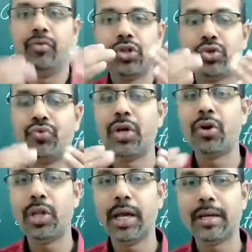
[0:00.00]
which we
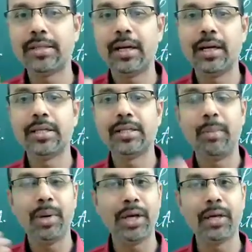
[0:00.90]
know that sun is
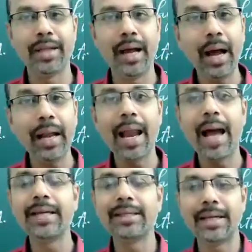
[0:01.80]
emitting the
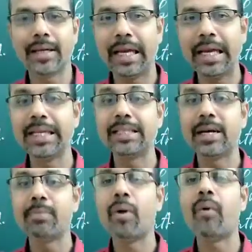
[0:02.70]
light and heat
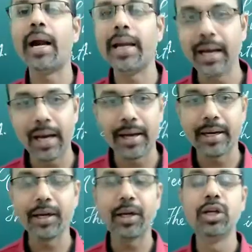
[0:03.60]
and providing light
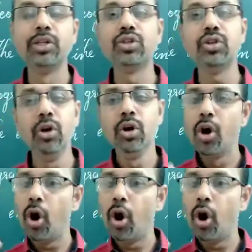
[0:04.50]
and heat to